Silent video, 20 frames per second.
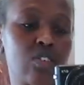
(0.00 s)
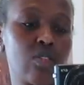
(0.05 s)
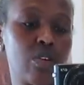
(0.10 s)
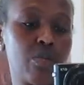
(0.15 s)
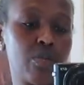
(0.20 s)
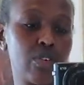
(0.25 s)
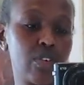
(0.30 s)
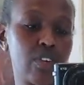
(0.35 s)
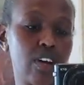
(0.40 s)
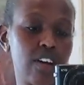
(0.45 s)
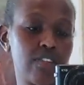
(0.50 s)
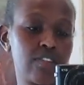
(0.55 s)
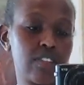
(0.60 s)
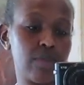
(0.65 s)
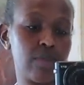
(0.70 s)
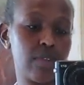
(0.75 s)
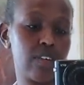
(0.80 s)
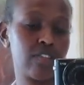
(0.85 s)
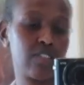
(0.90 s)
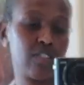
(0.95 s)
so I'm going to have
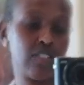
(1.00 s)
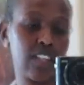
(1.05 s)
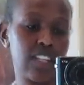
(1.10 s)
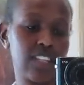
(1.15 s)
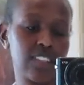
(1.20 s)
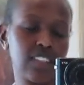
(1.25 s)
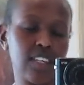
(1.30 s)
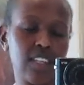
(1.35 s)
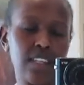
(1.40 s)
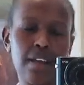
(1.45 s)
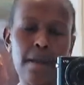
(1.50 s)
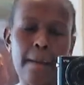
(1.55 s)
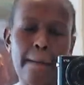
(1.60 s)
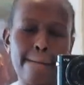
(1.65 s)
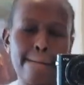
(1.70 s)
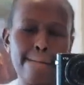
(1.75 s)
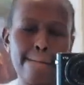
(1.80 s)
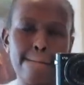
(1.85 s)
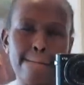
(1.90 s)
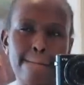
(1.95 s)
some leftover lasagna.
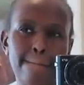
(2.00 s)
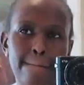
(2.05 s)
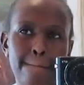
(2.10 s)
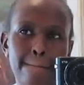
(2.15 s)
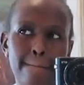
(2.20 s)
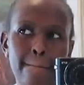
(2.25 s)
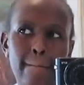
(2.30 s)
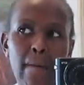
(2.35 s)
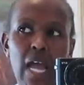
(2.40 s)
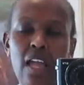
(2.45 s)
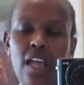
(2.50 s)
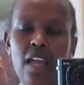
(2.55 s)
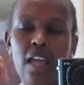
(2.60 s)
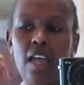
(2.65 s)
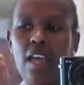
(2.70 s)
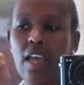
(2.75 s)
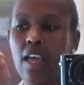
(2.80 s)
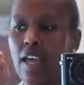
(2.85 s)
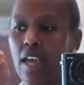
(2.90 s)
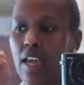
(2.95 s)

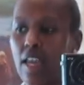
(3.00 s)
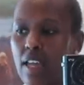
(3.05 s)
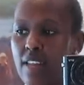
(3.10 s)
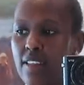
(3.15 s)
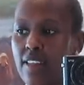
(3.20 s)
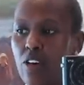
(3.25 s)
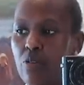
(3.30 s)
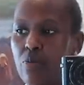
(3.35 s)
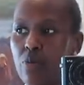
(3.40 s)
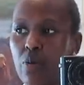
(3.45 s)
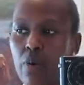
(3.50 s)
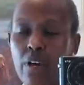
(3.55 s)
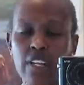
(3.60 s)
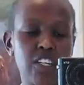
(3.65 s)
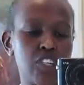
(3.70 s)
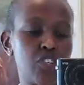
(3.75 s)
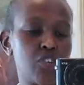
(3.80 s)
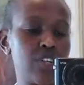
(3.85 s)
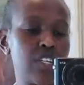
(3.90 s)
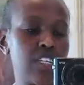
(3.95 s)
and that will be
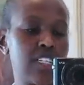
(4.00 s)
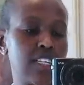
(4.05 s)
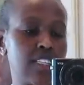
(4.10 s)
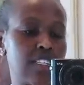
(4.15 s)
quite a treat,